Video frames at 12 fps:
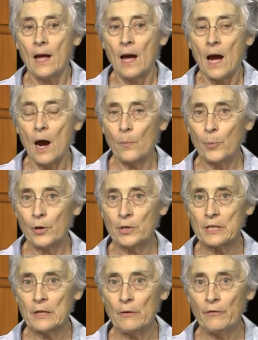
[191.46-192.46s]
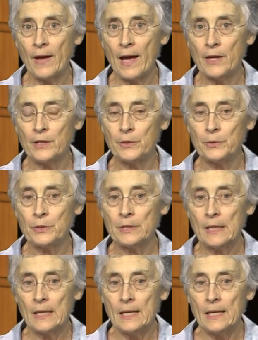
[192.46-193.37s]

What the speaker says: our personal values